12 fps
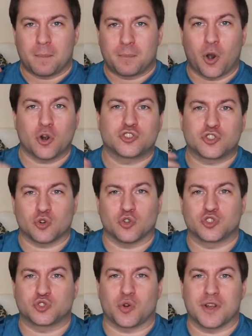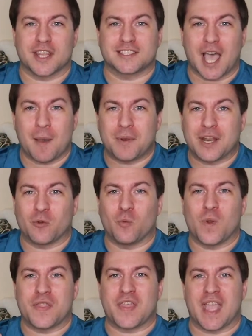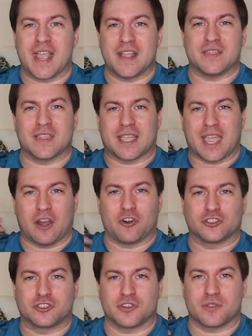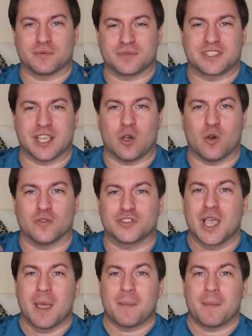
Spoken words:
personal story that's happening within the character themselves.